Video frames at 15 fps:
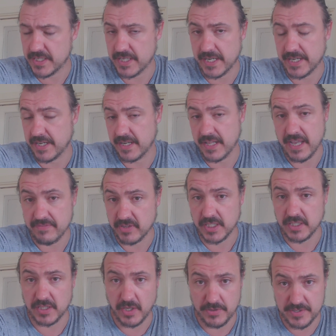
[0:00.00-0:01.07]
and in a heavily
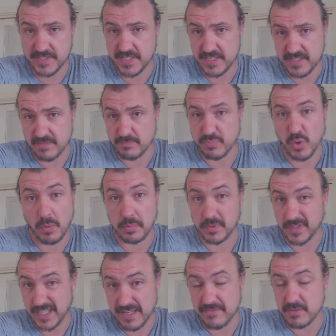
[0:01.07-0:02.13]
loaded system
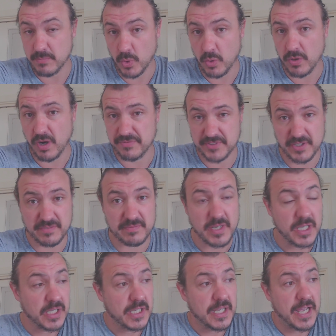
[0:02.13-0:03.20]
probably even more often,
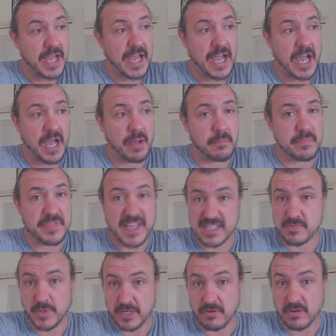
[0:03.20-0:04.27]

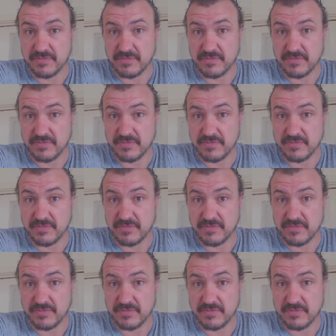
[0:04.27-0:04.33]
that's where your off